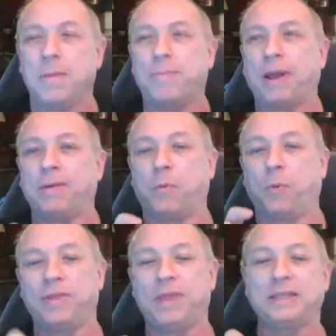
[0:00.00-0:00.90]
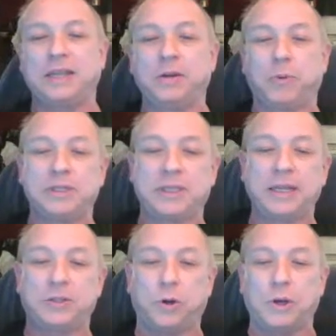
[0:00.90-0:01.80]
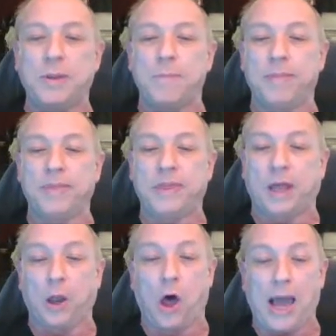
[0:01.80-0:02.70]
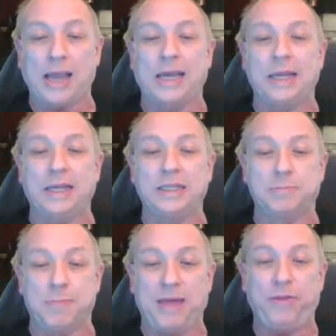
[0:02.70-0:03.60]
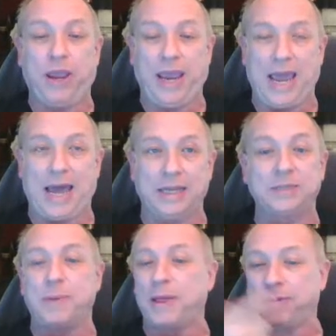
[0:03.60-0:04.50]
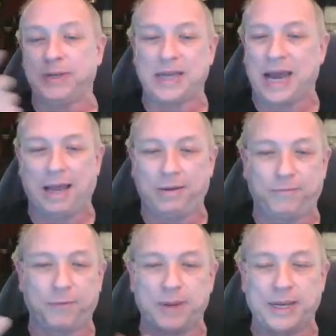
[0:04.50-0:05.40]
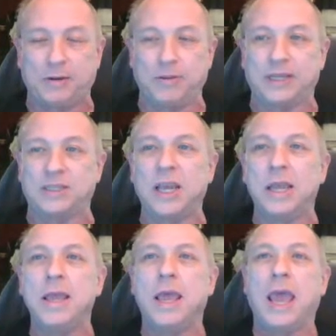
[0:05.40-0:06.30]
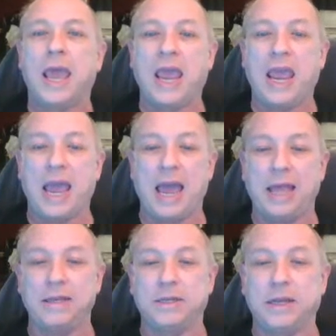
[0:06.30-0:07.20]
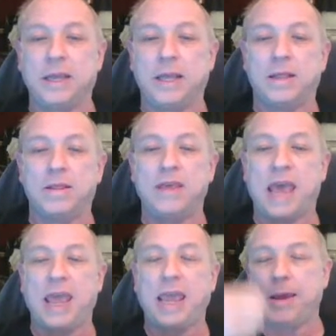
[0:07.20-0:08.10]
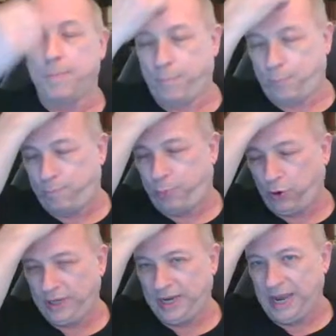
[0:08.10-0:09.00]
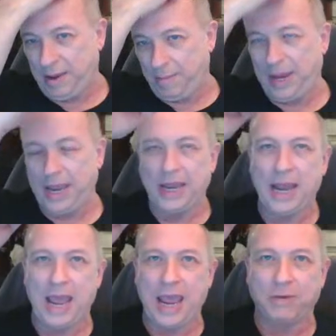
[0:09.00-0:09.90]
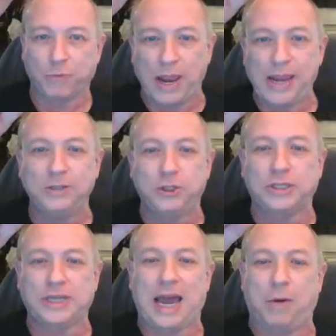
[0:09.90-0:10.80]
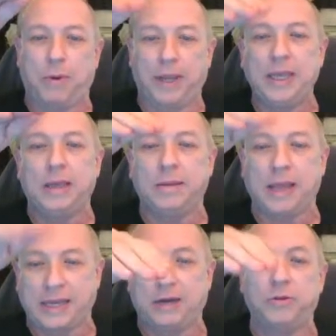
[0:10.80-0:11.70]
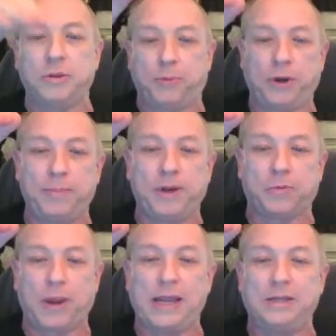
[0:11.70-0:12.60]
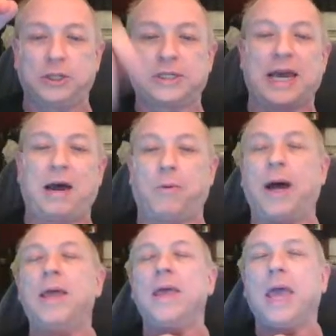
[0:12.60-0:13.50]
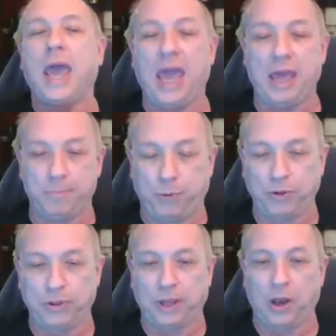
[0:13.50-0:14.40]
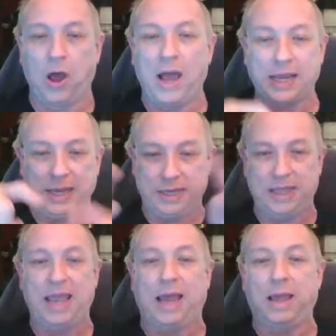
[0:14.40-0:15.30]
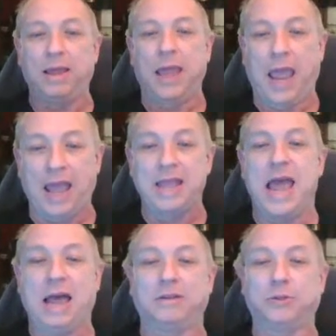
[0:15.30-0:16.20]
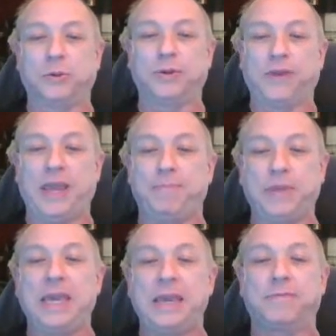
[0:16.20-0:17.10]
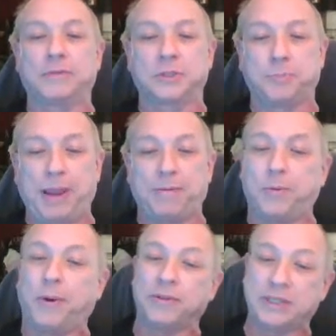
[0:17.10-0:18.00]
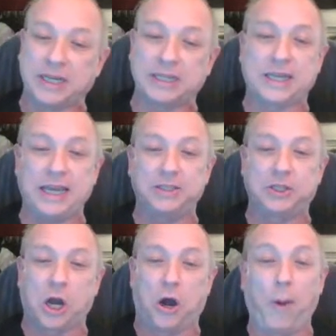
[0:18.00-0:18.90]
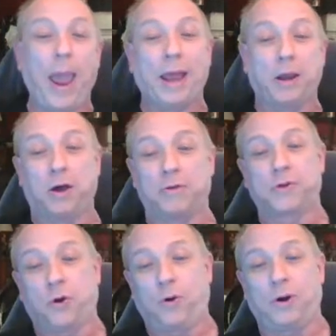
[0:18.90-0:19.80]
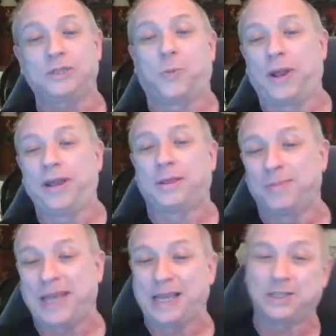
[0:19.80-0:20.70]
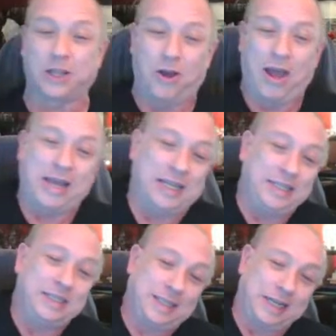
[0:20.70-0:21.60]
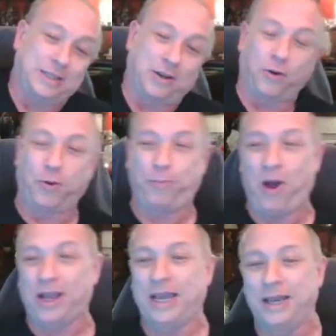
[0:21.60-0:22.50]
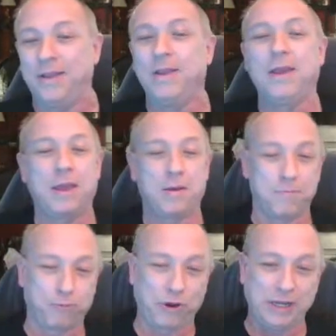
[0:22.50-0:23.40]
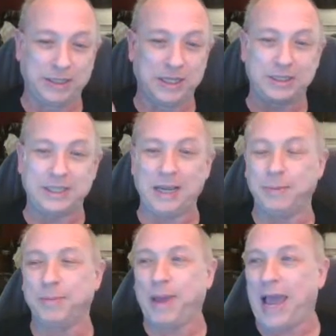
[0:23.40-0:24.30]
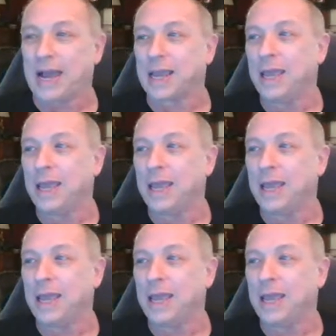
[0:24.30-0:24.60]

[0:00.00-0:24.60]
But what they did was they took the locket his mother had. His mother had died from an illness. And they put him in a ranger tower. They killed him, put him in a ranger tower, and put the locket there. And that sort of kept the evil spirit. Well, the 6 kids go, and of course, one of them takes the locket and sticks it in her pocket. Brings this demon back.